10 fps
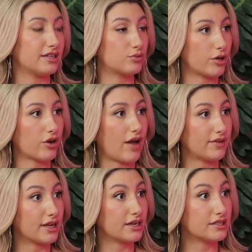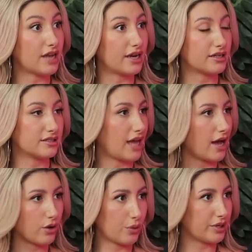and it's when you're having an anxiety
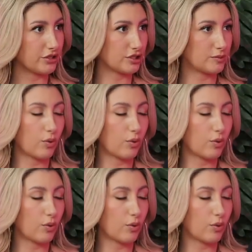attack, or when you're,